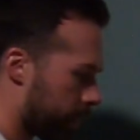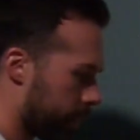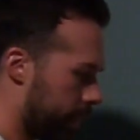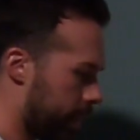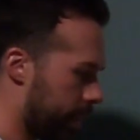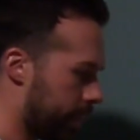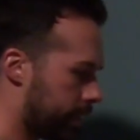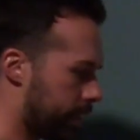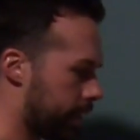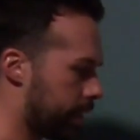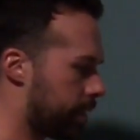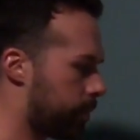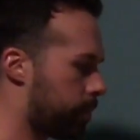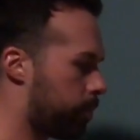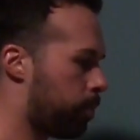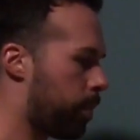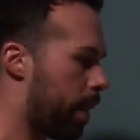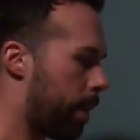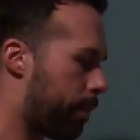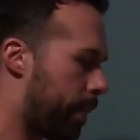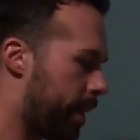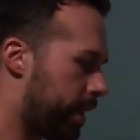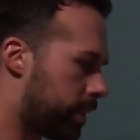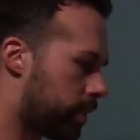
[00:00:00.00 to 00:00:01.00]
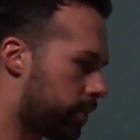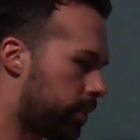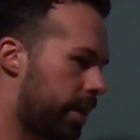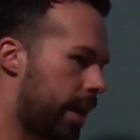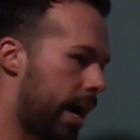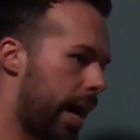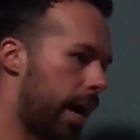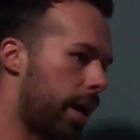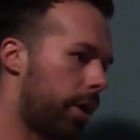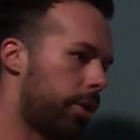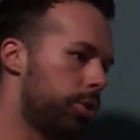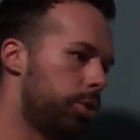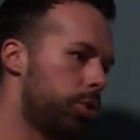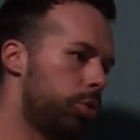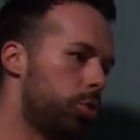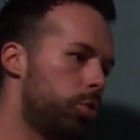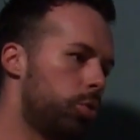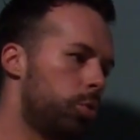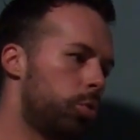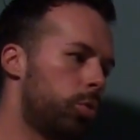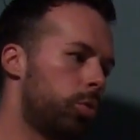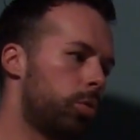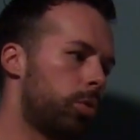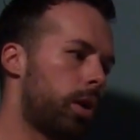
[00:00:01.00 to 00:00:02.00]
This is basically how
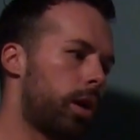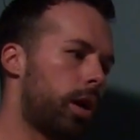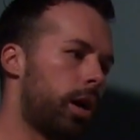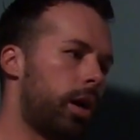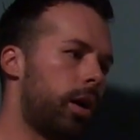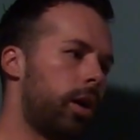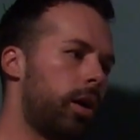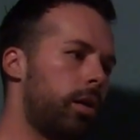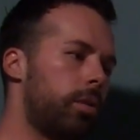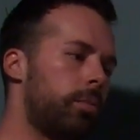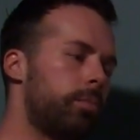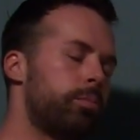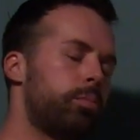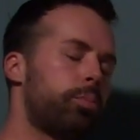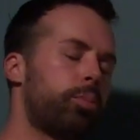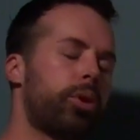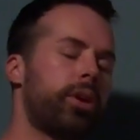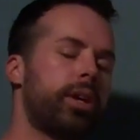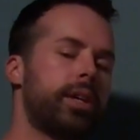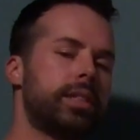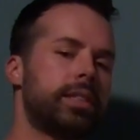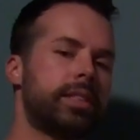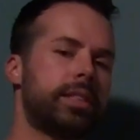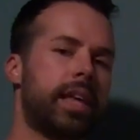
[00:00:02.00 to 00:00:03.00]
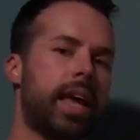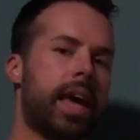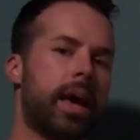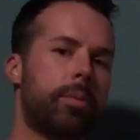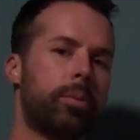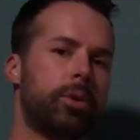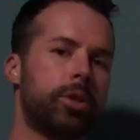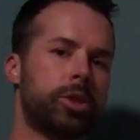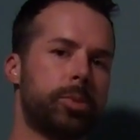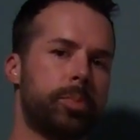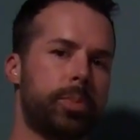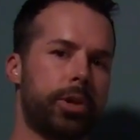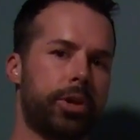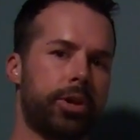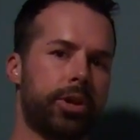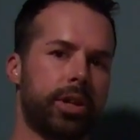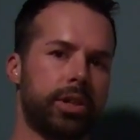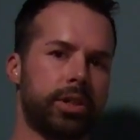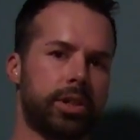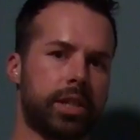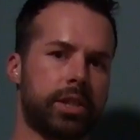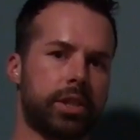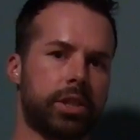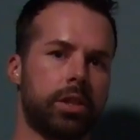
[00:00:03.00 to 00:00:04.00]
you pre-establish
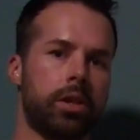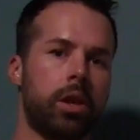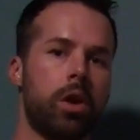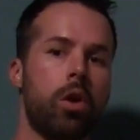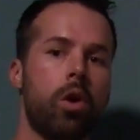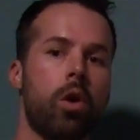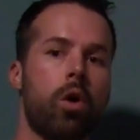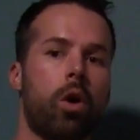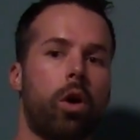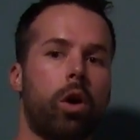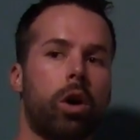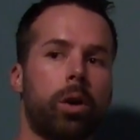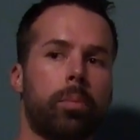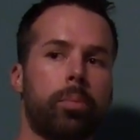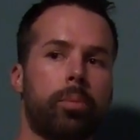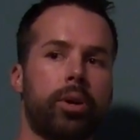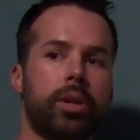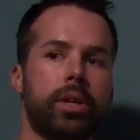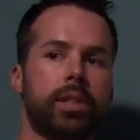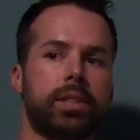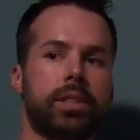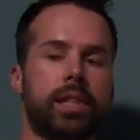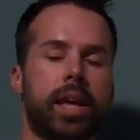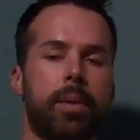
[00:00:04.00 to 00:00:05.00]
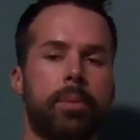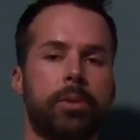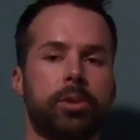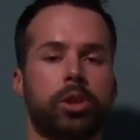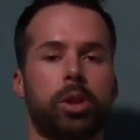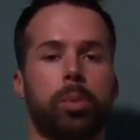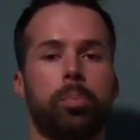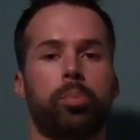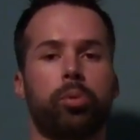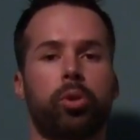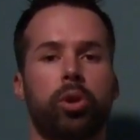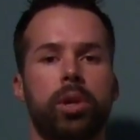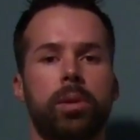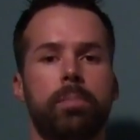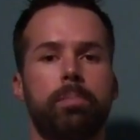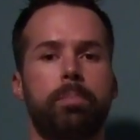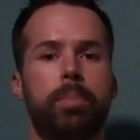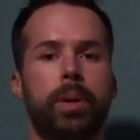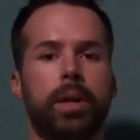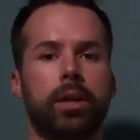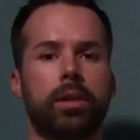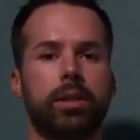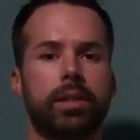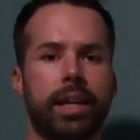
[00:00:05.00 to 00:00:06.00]
periodization, or pre-establish or
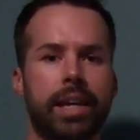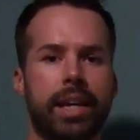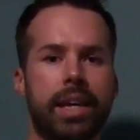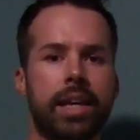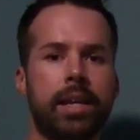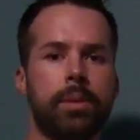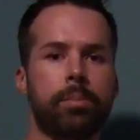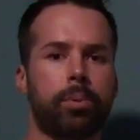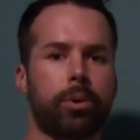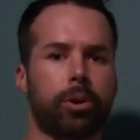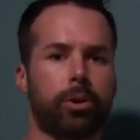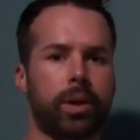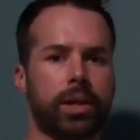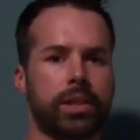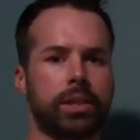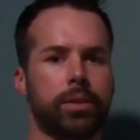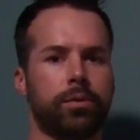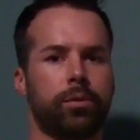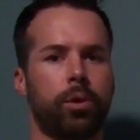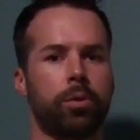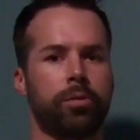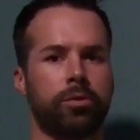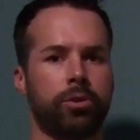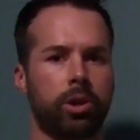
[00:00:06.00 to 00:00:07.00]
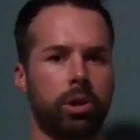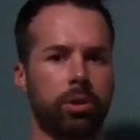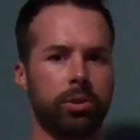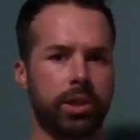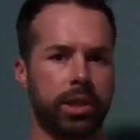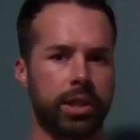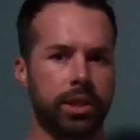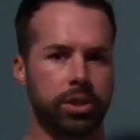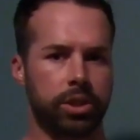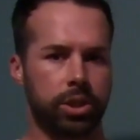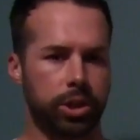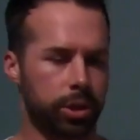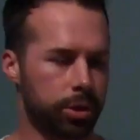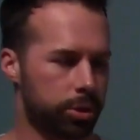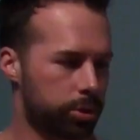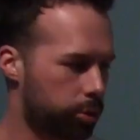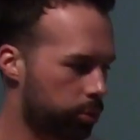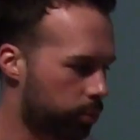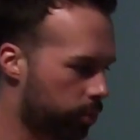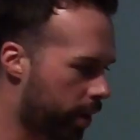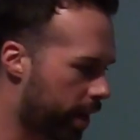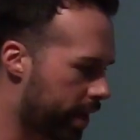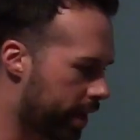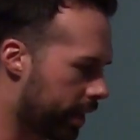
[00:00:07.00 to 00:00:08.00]
pre-build in progressive overload into your
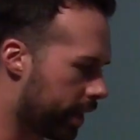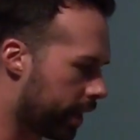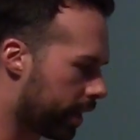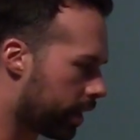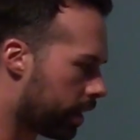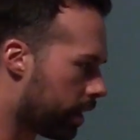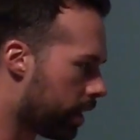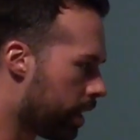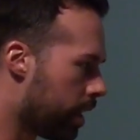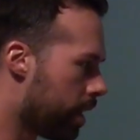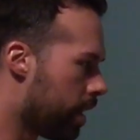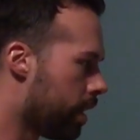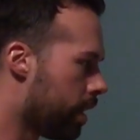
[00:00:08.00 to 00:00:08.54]
training.